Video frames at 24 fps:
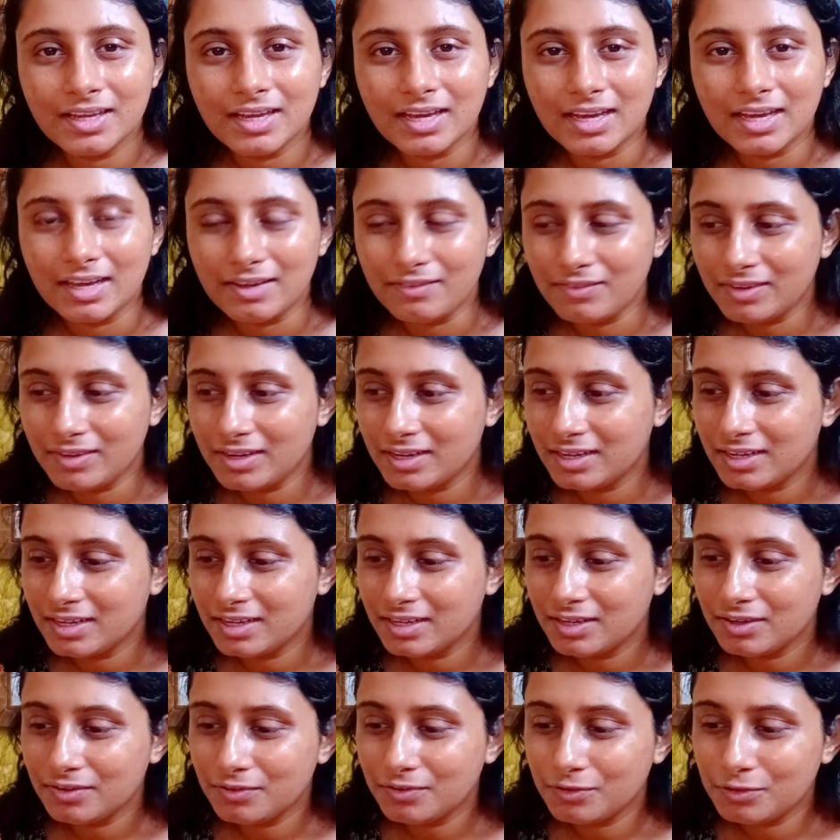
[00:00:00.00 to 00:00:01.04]
I will
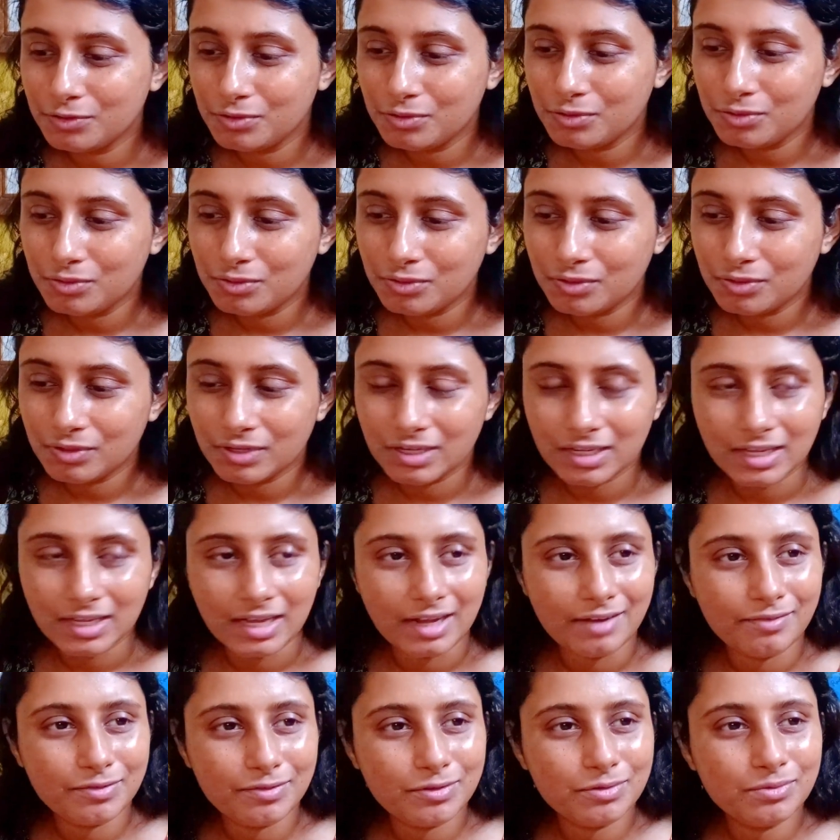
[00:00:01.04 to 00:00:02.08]
I
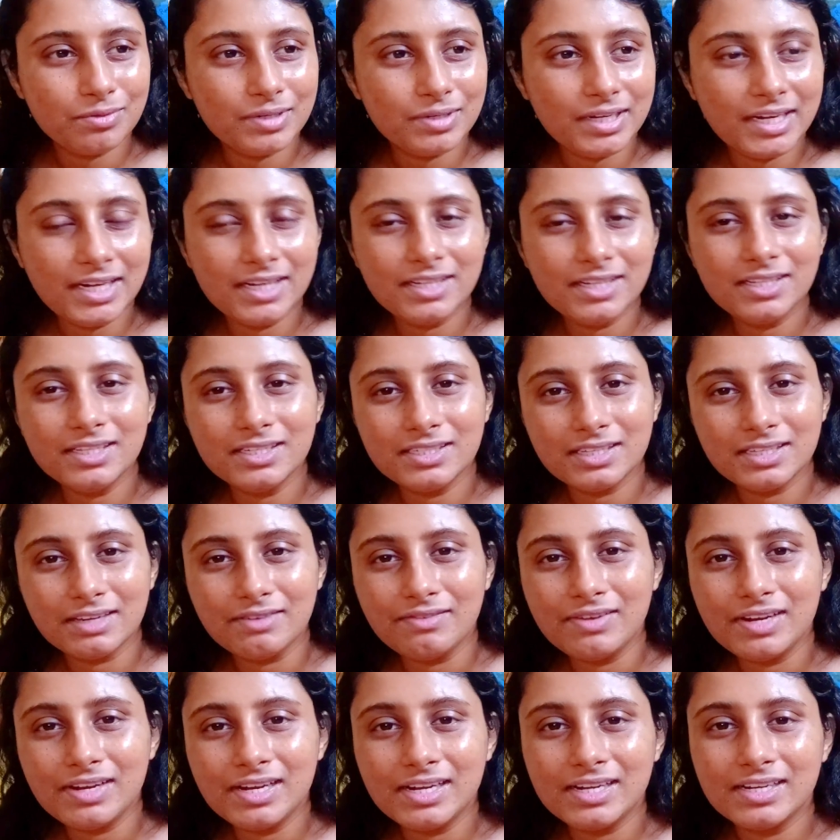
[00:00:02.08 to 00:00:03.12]
have to eat this, I
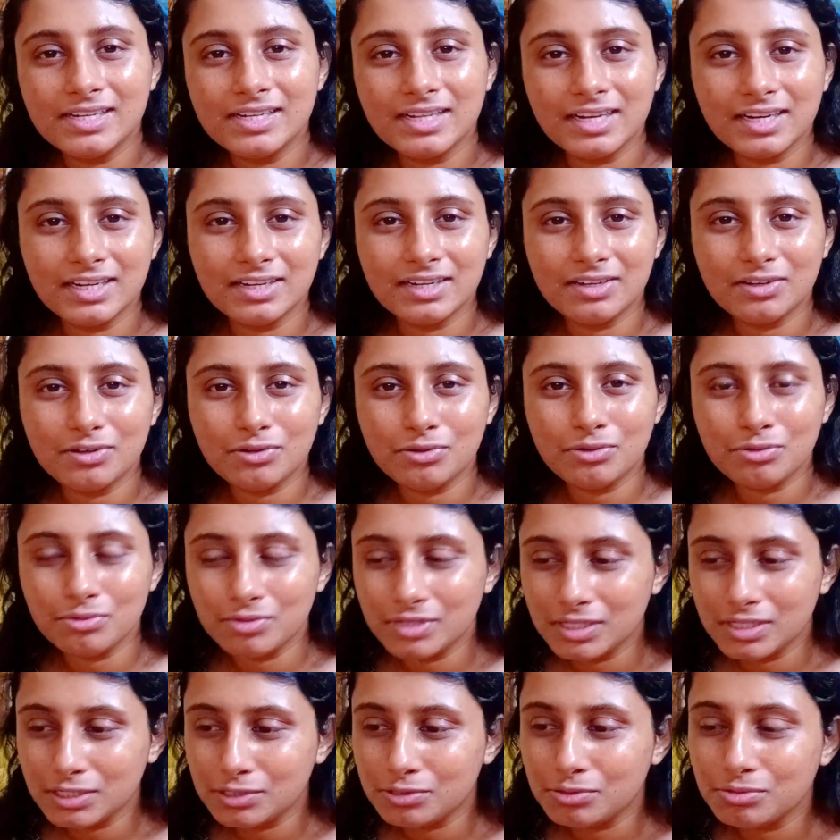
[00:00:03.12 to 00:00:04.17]
will eat that, do
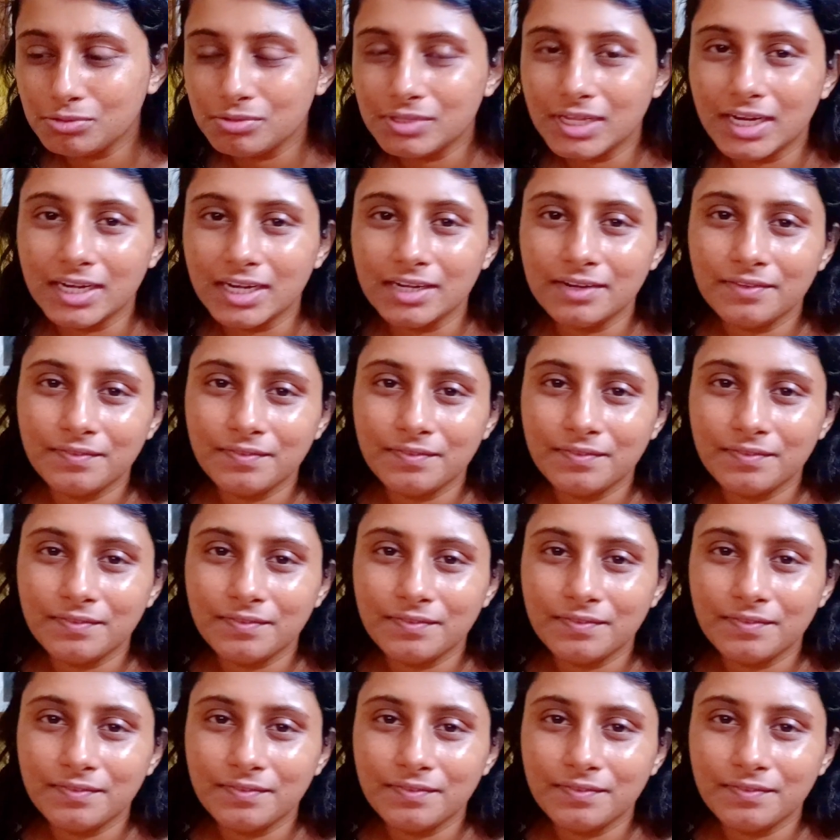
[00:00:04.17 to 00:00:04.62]
this, do that,